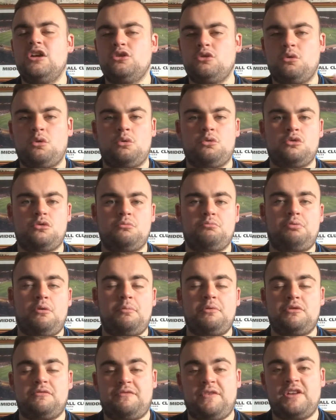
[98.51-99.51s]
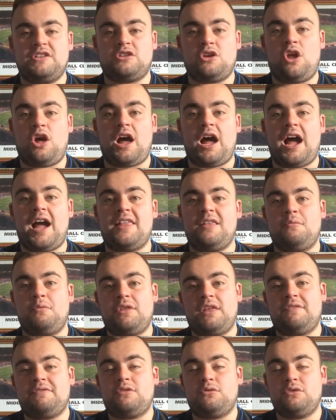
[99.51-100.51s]
they'll probably finish a lot higher than
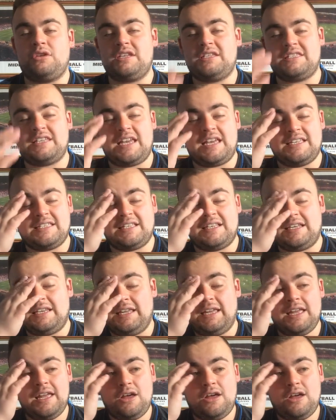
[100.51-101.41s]
what they've done this season,